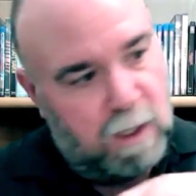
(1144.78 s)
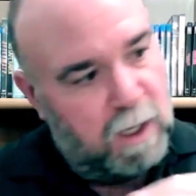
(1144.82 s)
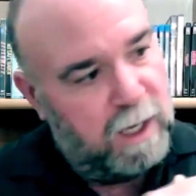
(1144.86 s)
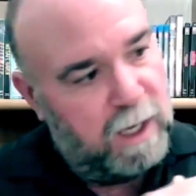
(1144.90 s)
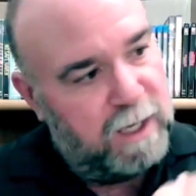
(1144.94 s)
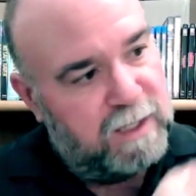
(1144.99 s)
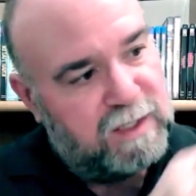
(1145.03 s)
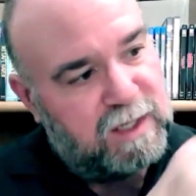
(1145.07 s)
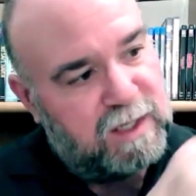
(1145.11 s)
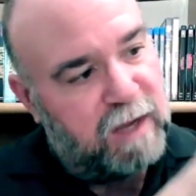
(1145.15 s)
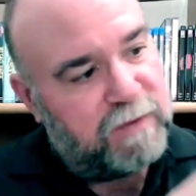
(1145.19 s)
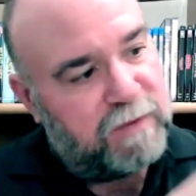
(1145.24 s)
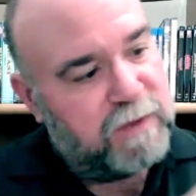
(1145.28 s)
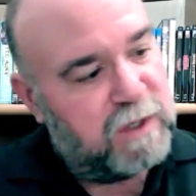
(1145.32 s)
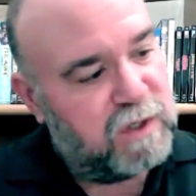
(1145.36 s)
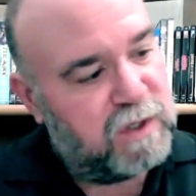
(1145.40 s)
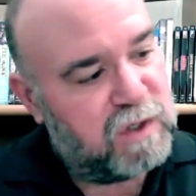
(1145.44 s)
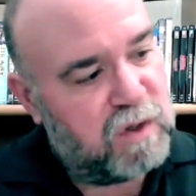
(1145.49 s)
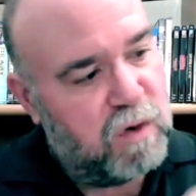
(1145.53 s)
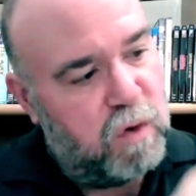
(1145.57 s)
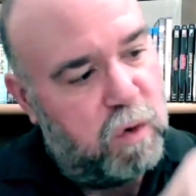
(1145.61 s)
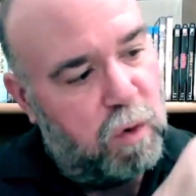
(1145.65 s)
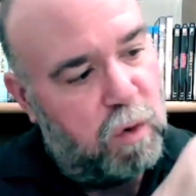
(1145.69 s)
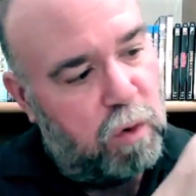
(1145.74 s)
It's got this
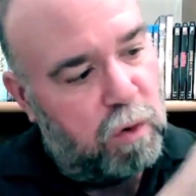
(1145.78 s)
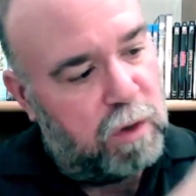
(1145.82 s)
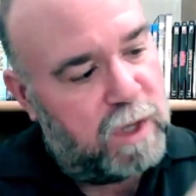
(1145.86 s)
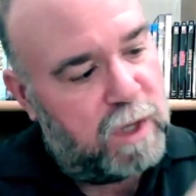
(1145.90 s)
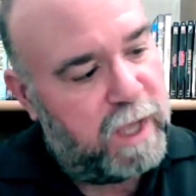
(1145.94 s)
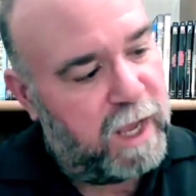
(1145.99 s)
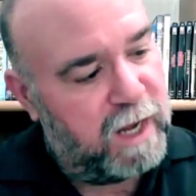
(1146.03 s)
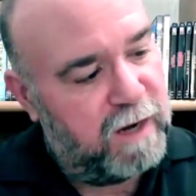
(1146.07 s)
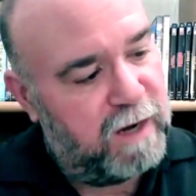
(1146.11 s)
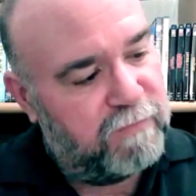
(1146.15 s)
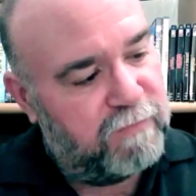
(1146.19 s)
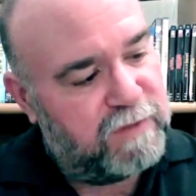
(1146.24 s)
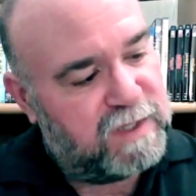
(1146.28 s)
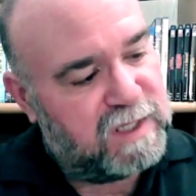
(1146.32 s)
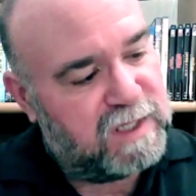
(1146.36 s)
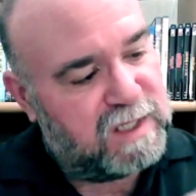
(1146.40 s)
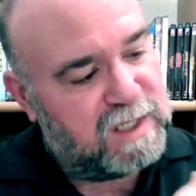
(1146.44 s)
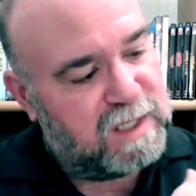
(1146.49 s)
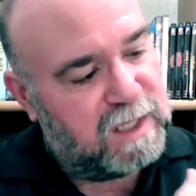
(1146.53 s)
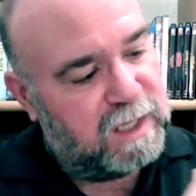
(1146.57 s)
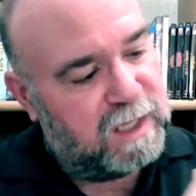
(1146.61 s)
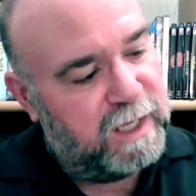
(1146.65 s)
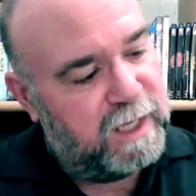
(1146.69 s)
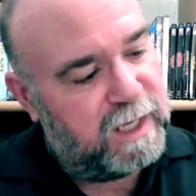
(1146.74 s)
cool kind of
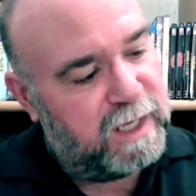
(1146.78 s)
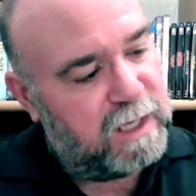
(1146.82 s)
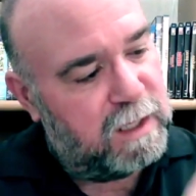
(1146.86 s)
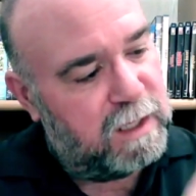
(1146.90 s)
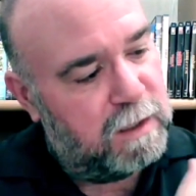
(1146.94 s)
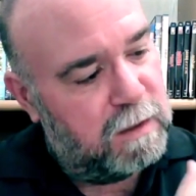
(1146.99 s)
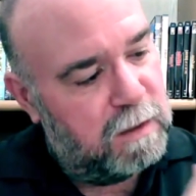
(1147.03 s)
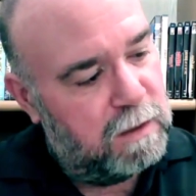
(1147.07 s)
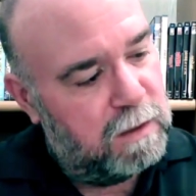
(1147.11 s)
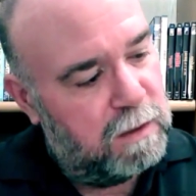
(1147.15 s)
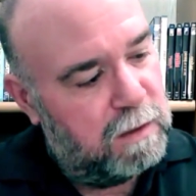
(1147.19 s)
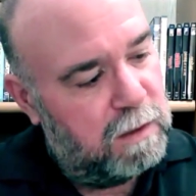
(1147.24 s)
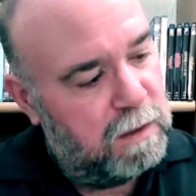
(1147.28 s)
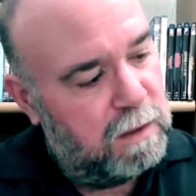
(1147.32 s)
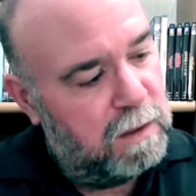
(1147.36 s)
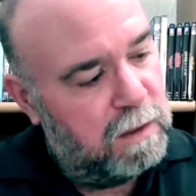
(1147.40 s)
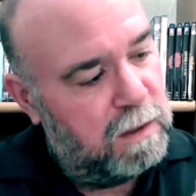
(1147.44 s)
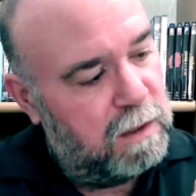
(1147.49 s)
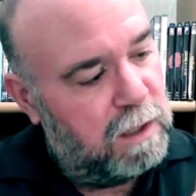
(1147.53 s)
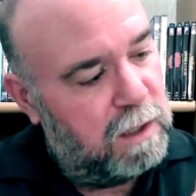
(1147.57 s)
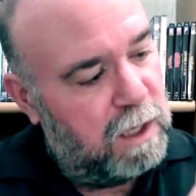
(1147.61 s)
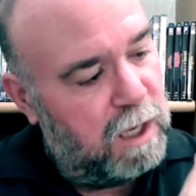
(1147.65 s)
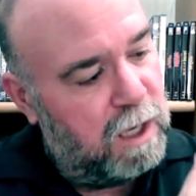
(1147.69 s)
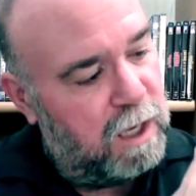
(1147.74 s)
slick,
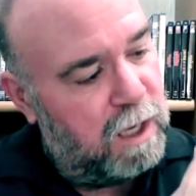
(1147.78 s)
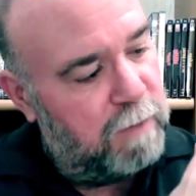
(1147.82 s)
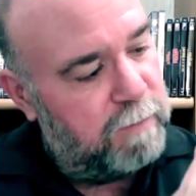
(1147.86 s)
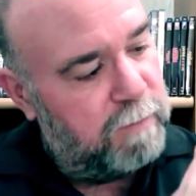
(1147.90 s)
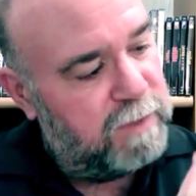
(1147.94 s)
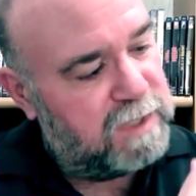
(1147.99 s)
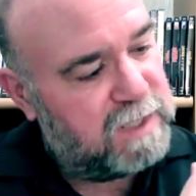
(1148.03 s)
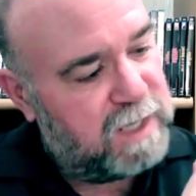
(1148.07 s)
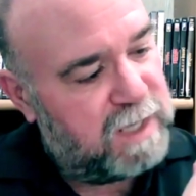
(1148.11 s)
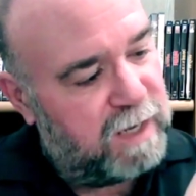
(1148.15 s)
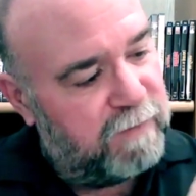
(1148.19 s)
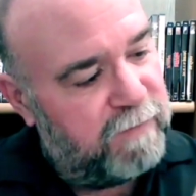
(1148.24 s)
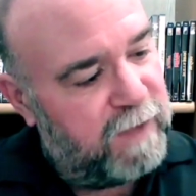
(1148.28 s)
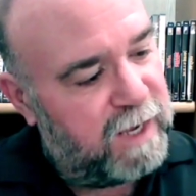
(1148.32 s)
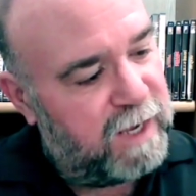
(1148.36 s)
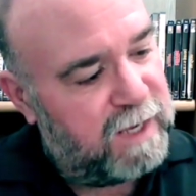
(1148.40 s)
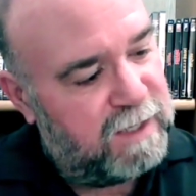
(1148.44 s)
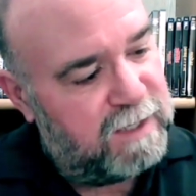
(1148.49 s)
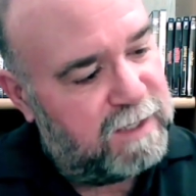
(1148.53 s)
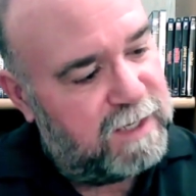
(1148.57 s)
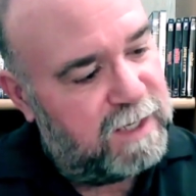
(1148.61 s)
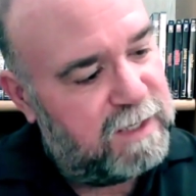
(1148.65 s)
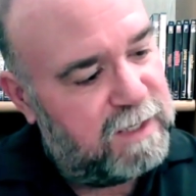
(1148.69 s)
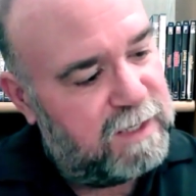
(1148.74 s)
it's kind of like
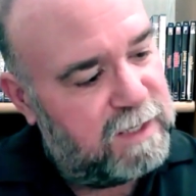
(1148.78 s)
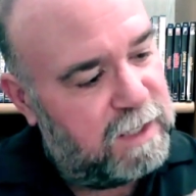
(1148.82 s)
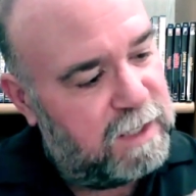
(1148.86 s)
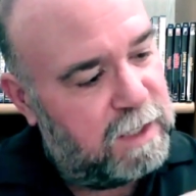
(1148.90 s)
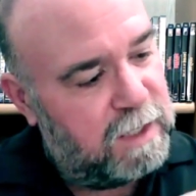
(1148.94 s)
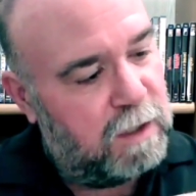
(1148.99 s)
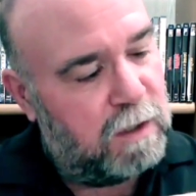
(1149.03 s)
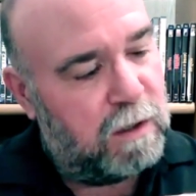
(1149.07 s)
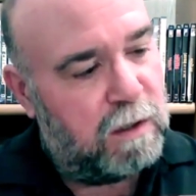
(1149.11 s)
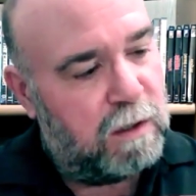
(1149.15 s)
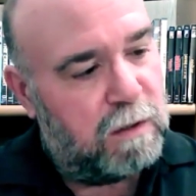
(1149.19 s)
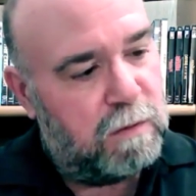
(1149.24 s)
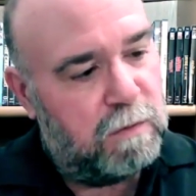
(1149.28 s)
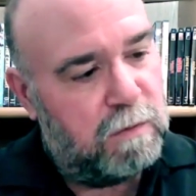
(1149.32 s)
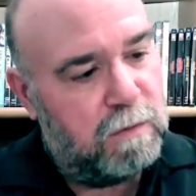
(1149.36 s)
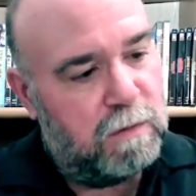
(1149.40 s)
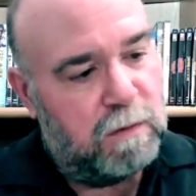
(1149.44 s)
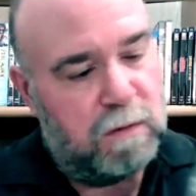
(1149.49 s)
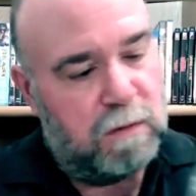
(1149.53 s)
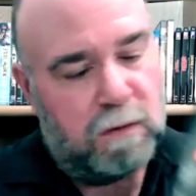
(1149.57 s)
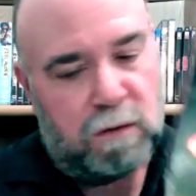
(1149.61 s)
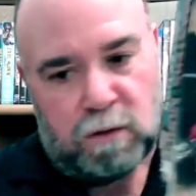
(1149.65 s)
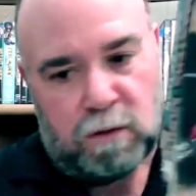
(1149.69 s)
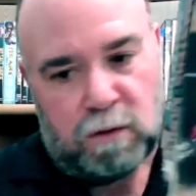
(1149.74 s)
indented here.
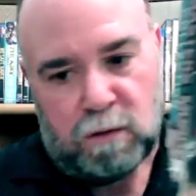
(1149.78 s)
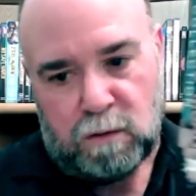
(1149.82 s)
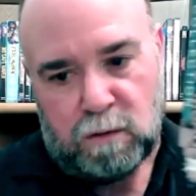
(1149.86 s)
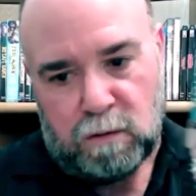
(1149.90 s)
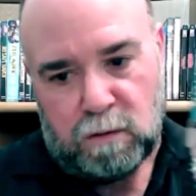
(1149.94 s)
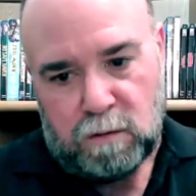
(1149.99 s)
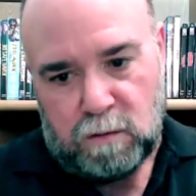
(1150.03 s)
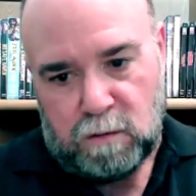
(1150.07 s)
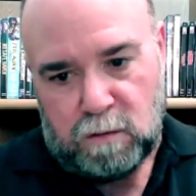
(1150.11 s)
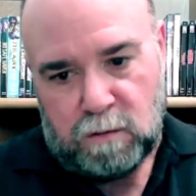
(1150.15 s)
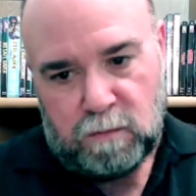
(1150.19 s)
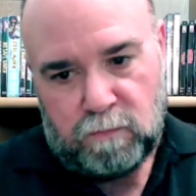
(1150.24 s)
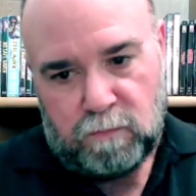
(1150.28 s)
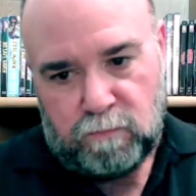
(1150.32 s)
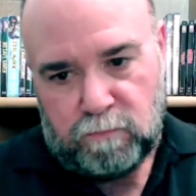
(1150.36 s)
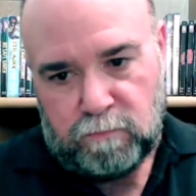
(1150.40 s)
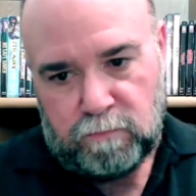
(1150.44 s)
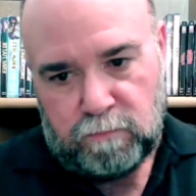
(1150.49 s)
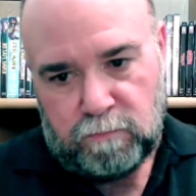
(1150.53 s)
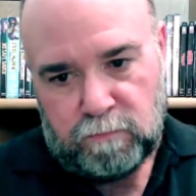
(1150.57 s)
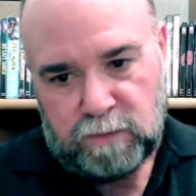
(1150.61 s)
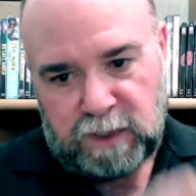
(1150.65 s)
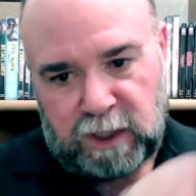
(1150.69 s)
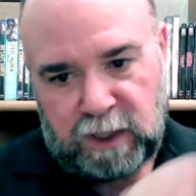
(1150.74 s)

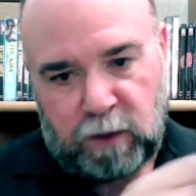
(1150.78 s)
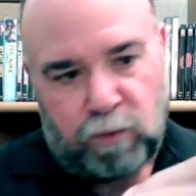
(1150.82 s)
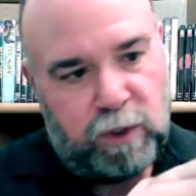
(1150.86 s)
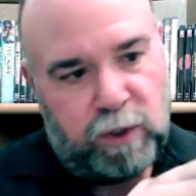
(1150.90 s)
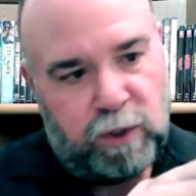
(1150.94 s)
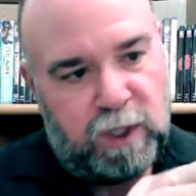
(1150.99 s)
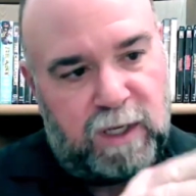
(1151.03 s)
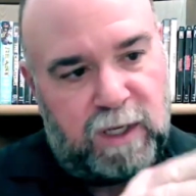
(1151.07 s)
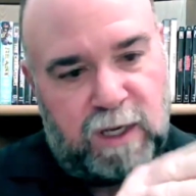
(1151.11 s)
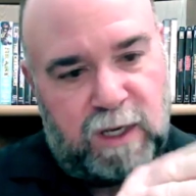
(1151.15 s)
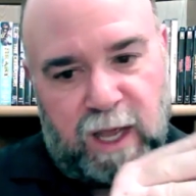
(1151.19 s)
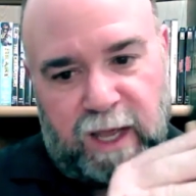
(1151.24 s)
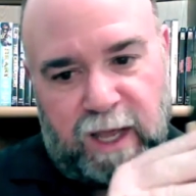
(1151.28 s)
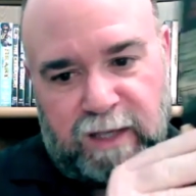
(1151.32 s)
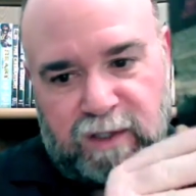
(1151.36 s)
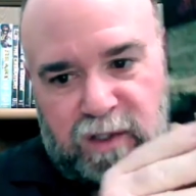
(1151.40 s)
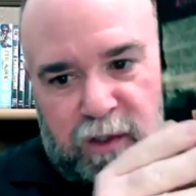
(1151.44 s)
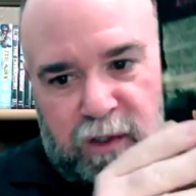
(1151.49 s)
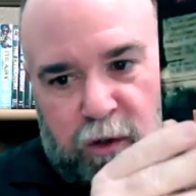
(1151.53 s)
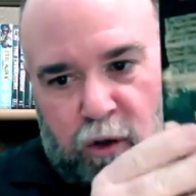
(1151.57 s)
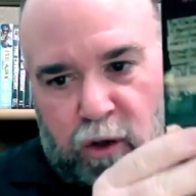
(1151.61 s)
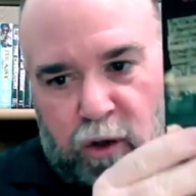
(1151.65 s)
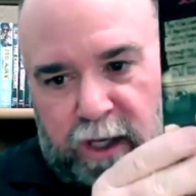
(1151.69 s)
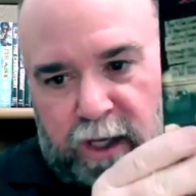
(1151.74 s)
It's like a really nice
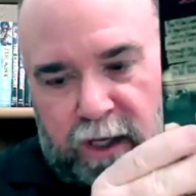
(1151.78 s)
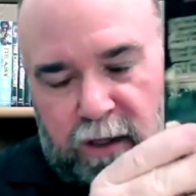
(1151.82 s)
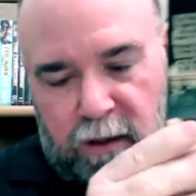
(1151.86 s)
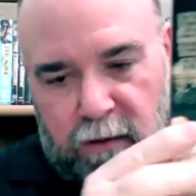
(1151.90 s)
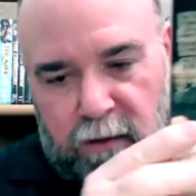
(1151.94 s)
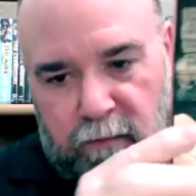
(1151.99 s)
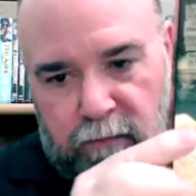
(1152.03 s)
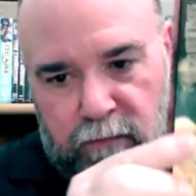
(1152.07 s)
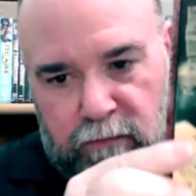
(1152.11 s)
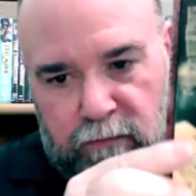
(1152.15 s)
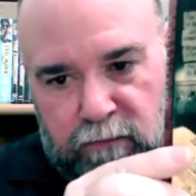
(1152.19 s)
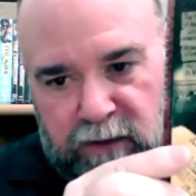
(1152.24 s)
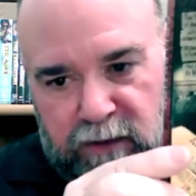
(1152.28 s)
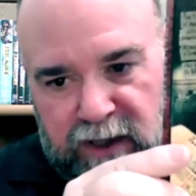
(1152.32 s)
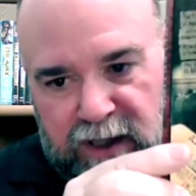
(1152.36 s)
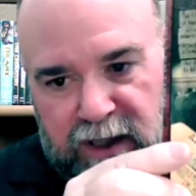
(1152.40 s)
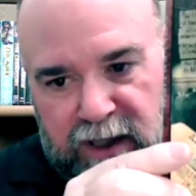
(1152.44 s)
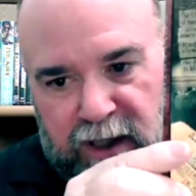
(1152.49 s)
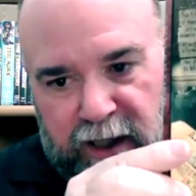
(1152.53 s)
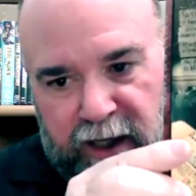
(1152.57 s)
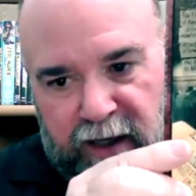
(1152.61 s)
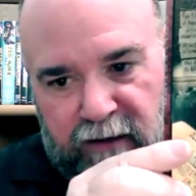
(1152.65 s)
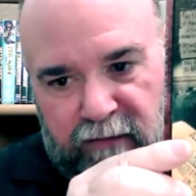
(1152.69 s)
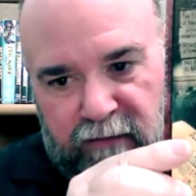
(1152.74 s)
looking
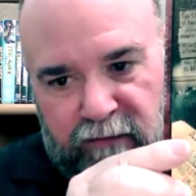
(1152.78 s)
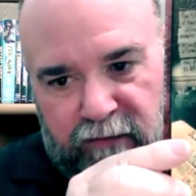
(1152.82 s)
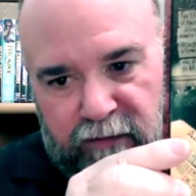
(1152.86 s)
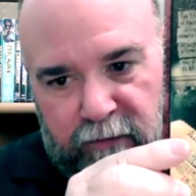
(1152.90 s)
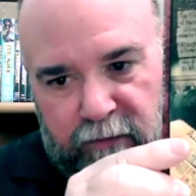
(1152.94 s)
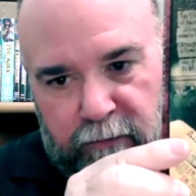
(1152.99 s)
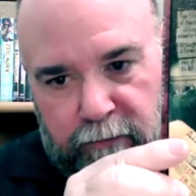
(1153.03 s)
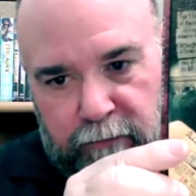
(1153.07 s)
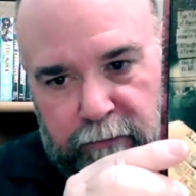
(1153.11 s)
sleeve.